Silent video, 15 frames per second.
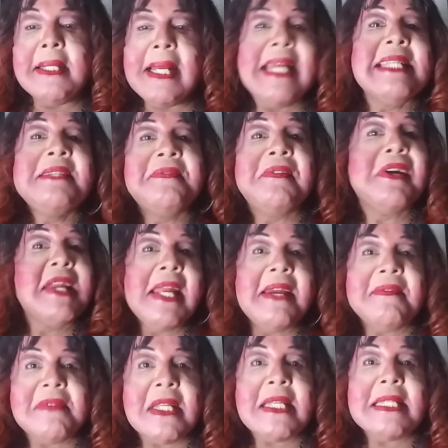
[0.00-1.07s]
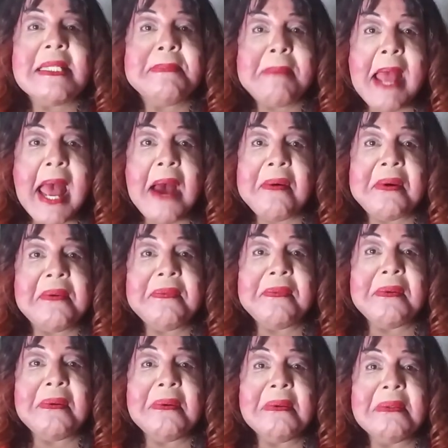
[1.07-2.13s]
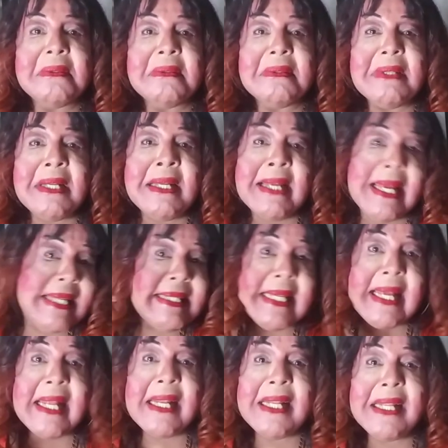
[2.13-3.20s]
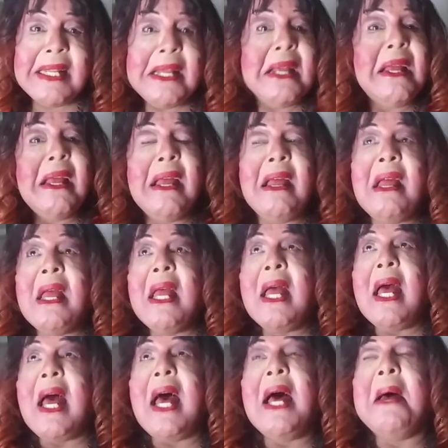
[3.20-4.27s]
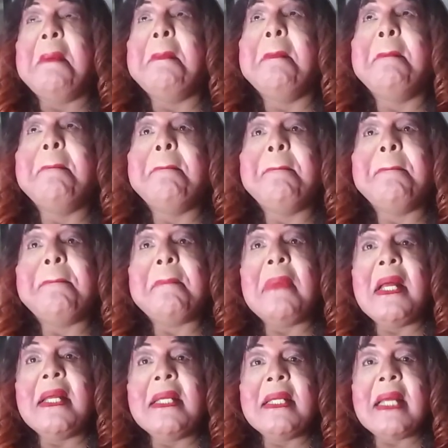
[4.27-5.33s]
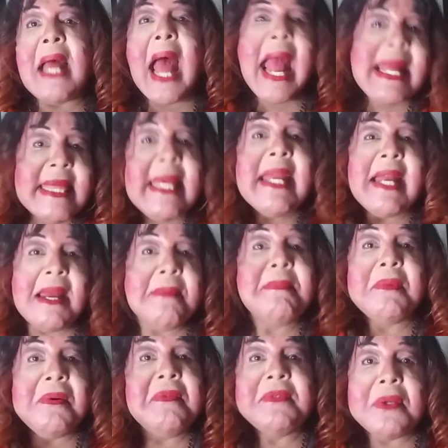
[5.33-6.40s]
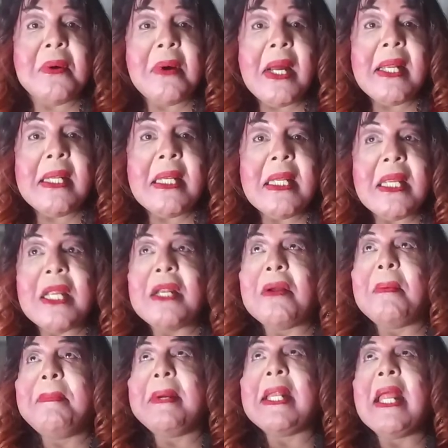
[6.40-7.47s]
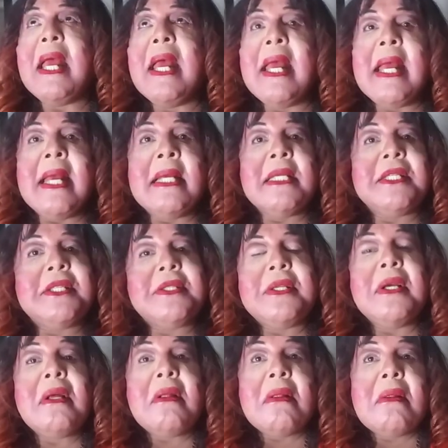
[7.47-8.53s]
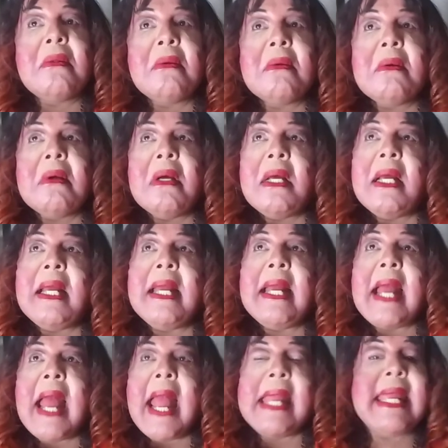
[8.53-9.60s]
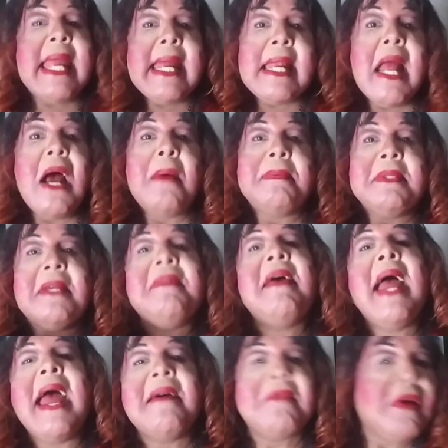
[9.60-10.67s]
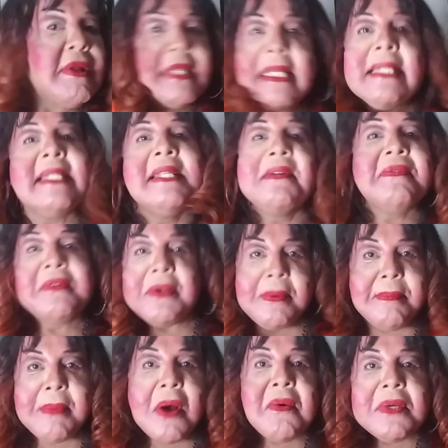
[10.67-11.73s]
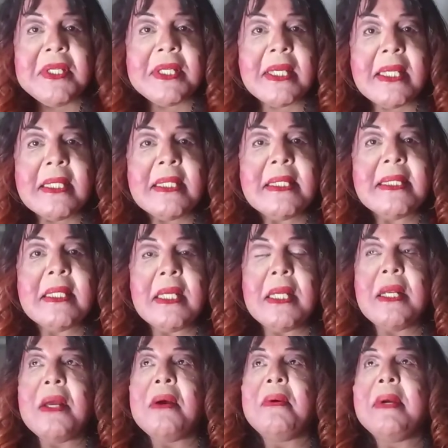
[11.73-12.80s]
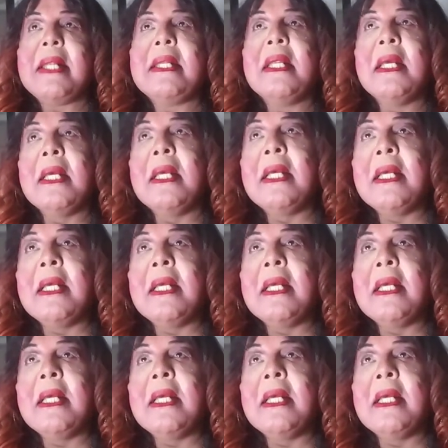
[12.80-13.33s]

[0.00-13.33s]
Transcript: is forgiveness powerful? Is it? I think I've moved on, you know, but still, I can't help to have all these different emotions, you know, and